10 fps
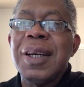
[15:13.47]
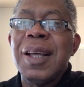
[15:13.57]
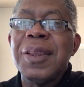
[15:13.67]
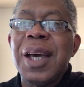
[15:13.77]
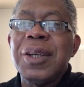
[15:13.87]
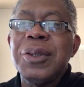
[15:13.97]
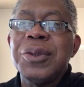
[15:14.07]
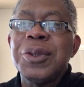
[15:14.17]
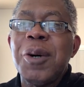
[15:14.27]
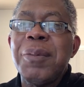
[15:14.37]
Thank you
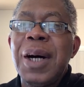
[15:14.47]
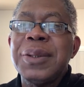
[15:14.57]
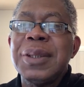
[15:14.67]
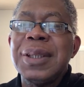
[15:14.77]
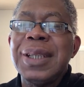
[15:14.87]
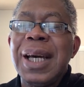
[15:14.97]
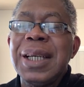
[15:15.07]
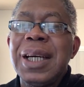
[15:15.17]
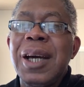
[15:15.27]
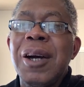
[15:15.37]
so much. Take
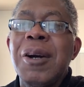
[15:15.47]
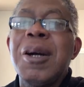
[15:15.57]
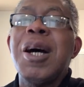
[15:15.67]
care.